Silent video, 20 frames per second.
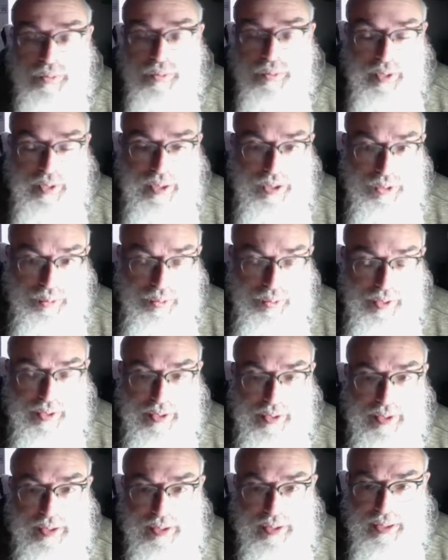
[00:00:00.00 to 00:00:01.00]
is
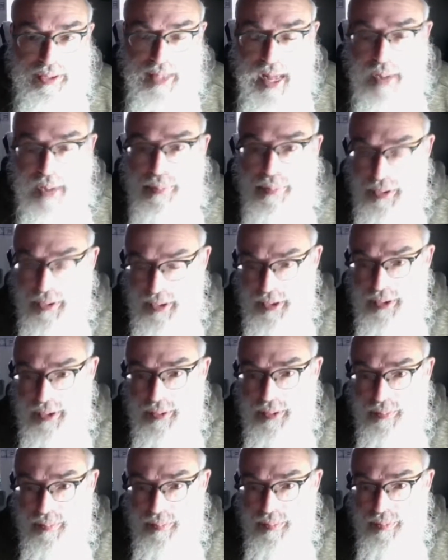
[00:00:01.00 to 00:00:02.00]
written sloppily,
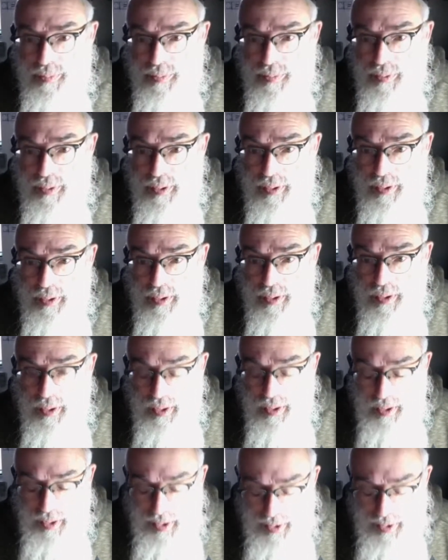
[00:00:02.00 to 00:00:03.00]

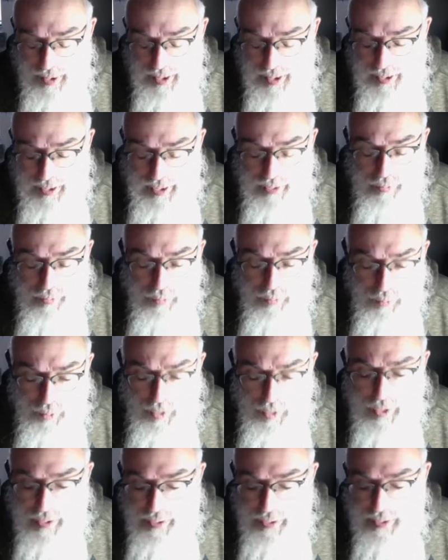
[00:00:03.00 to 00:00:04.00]
then it
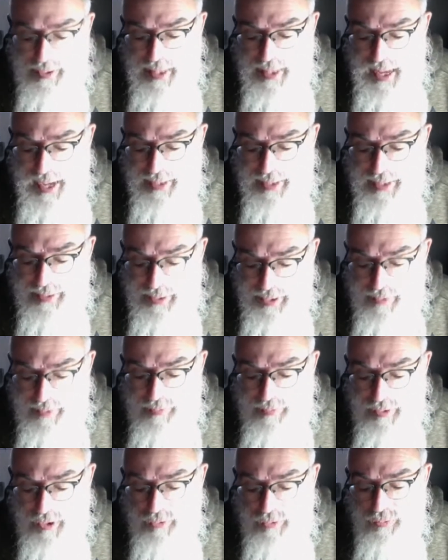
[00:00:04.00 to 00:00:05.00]
will not,
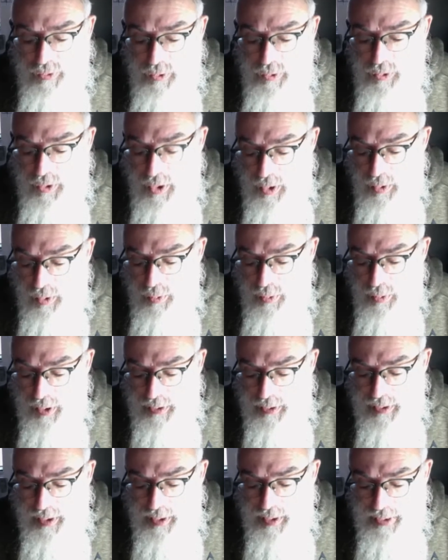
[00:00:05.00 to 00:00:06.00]
even if you know
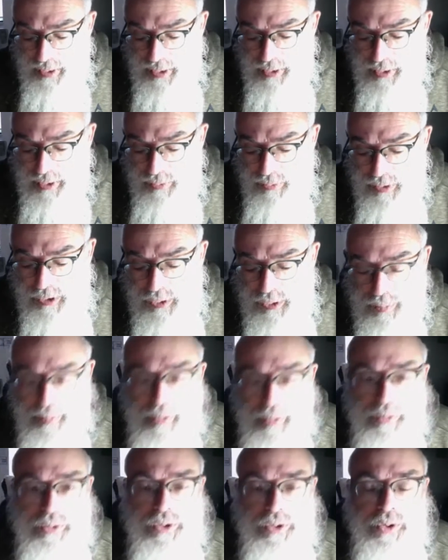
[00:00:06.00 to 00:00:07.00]
what the letter is
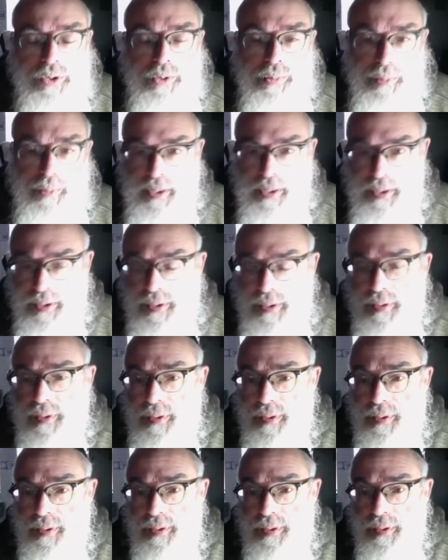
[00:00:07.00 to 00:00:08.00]
supposed to be,
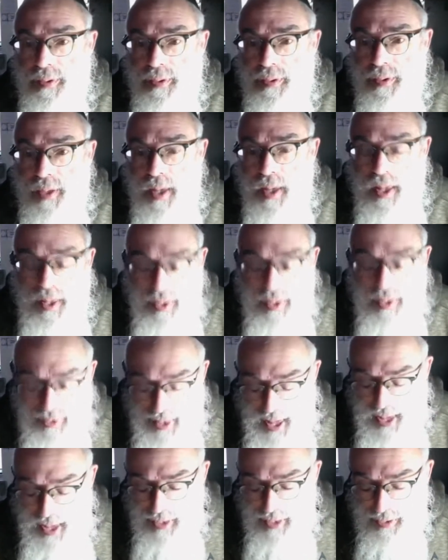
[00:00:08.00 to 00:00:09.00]

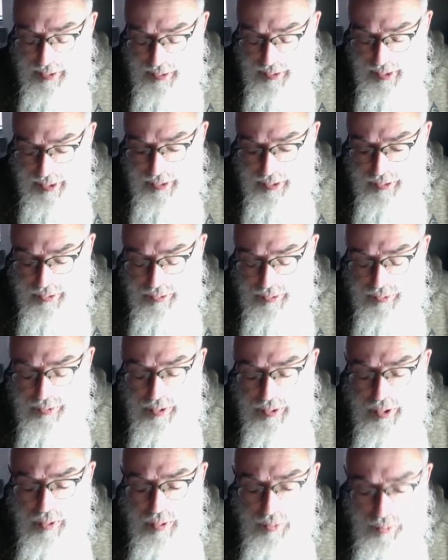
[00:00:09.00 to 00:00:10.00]
that letter
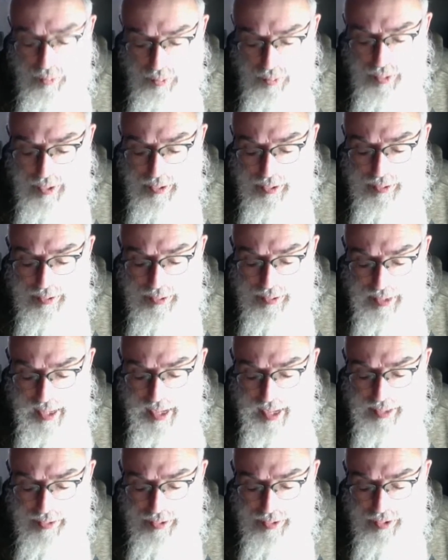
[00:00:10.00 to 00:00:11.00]
will not